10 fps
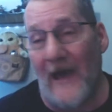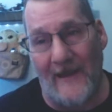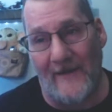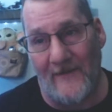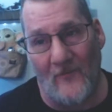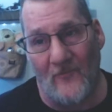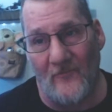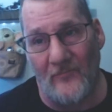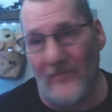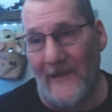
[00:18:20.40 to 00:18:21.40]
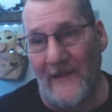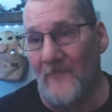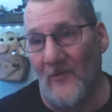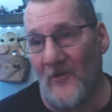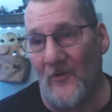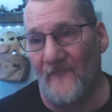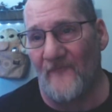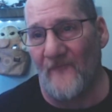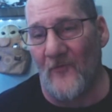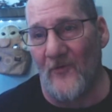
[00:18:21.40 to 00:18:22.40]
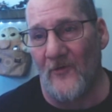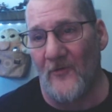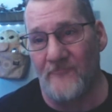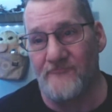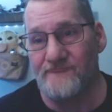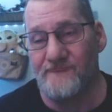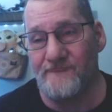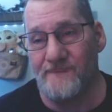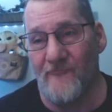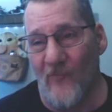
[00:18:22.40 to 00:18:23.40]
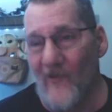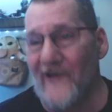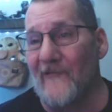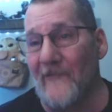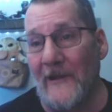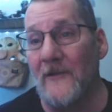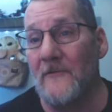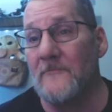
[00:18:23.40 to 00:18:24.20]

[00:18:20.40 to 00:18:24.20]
I don't blame her for wondering.